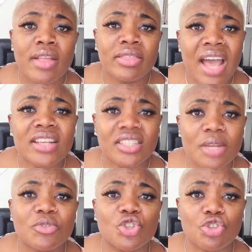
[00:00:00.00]
That
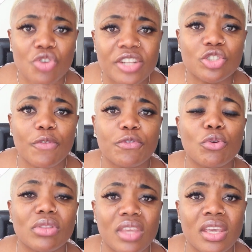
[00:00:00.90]
same strength of
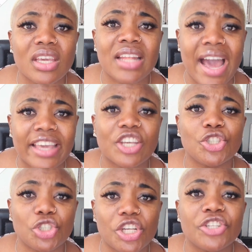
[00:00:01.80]
you thinking, I
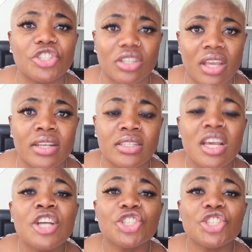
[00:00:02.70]
can change things